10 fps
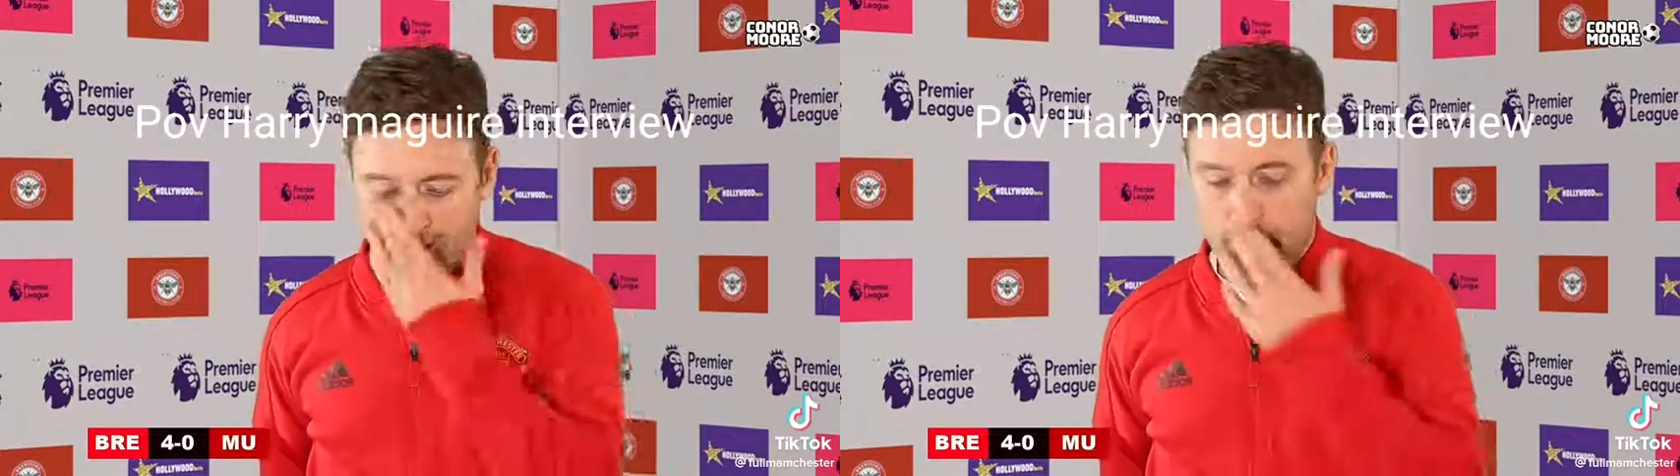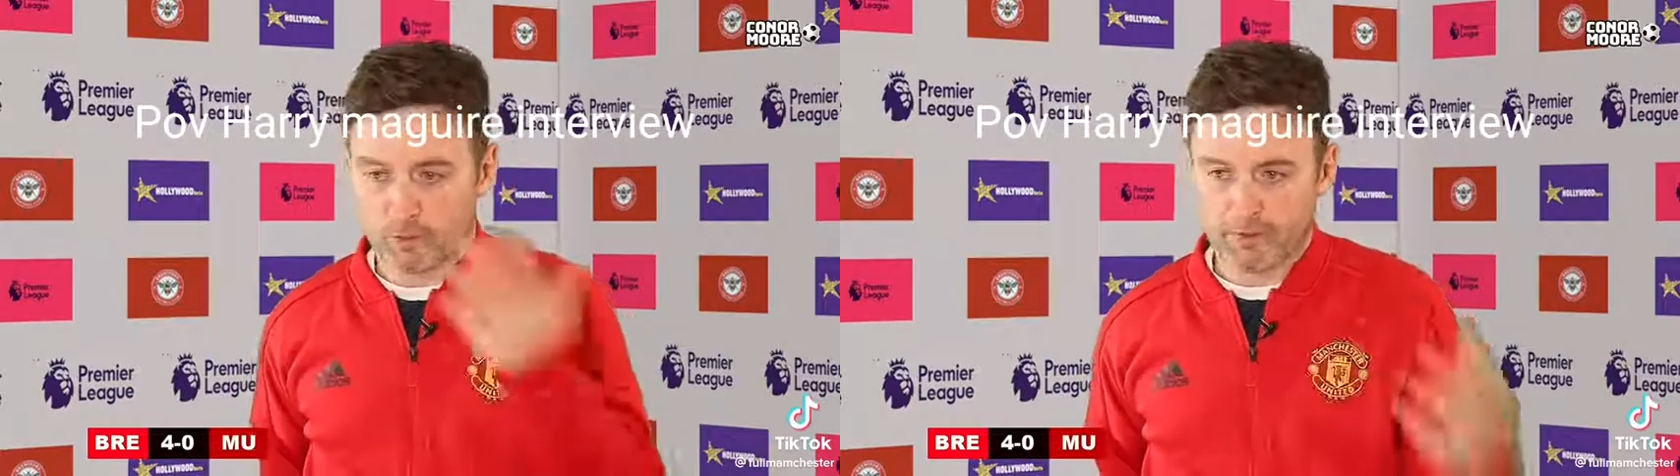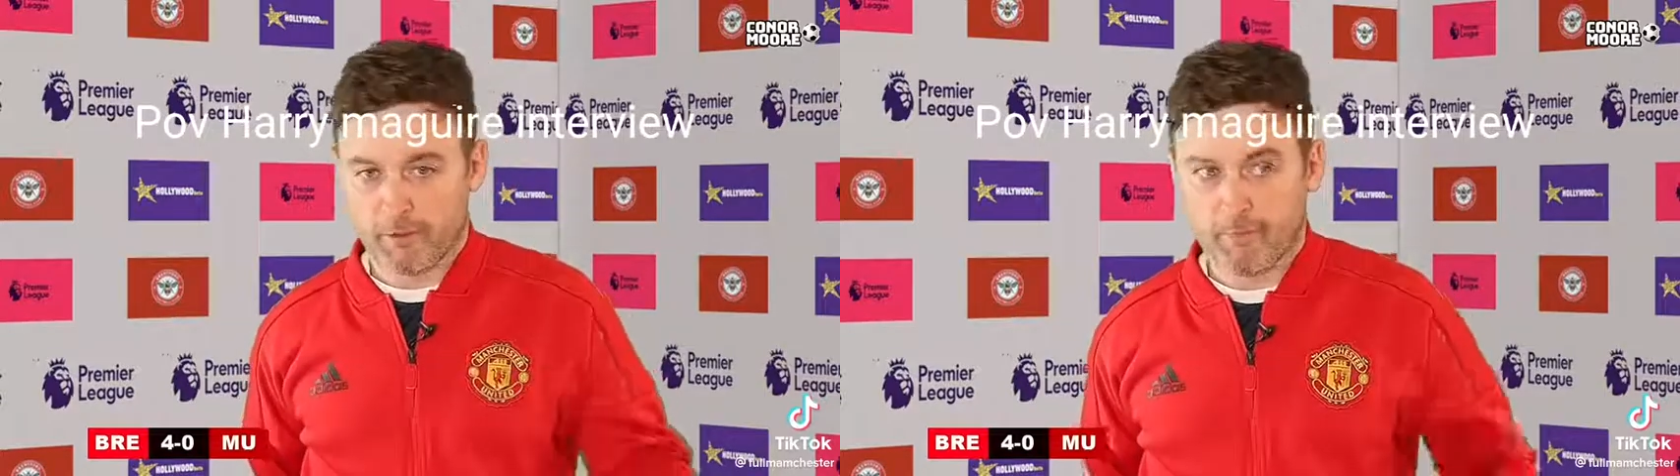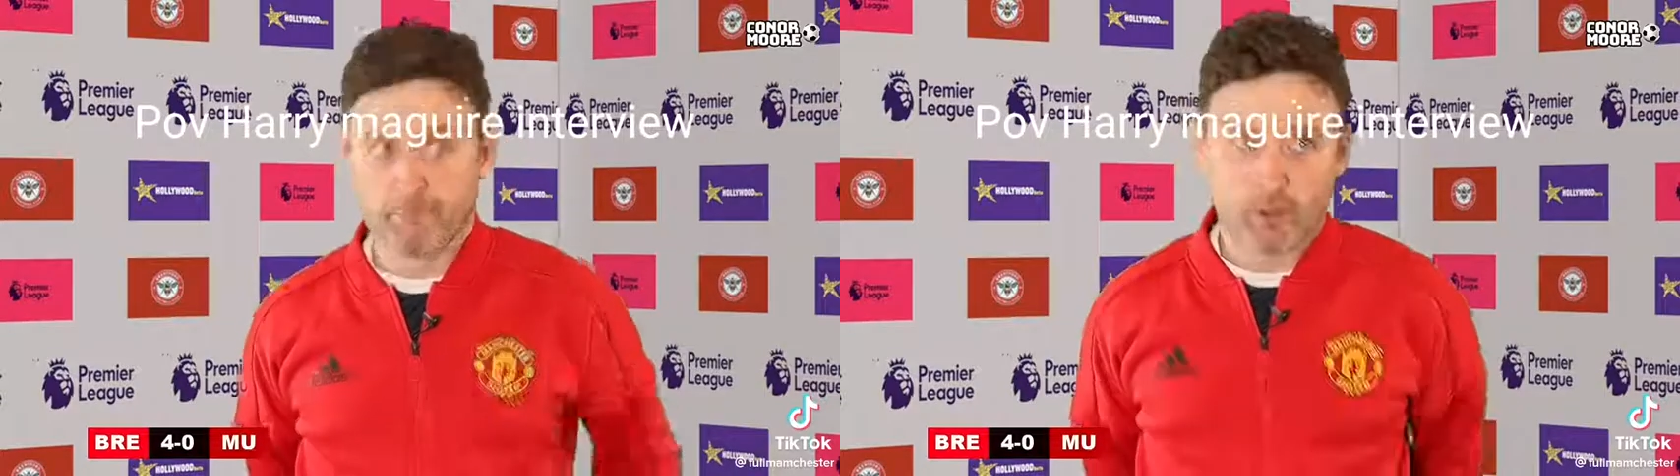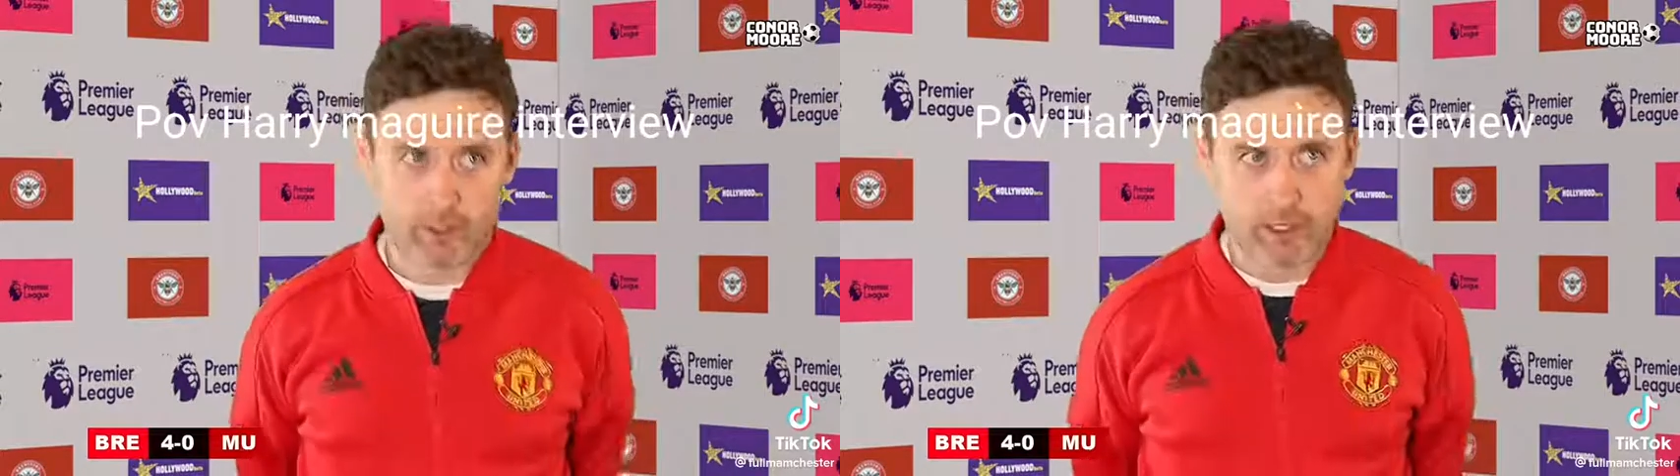I want the
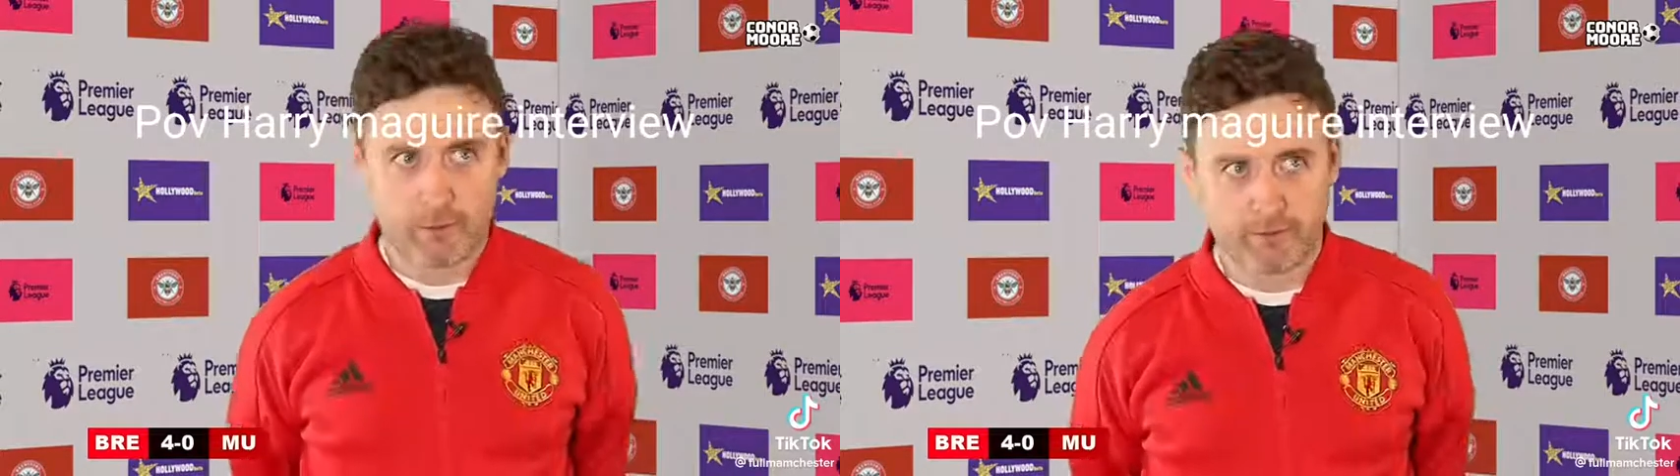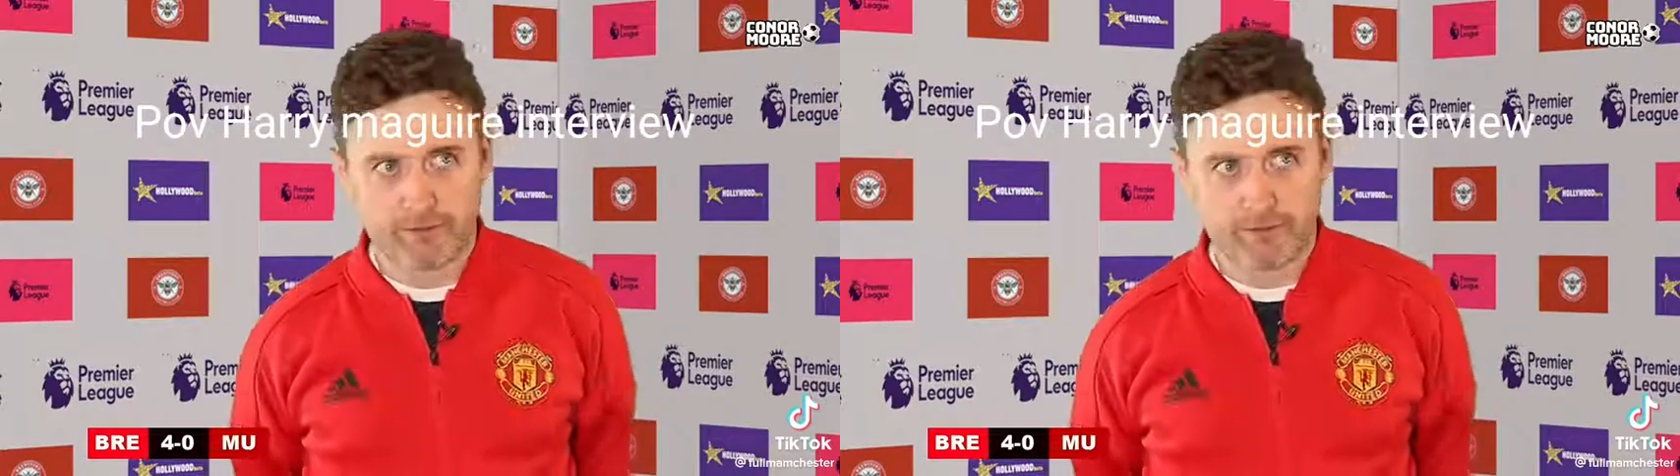out of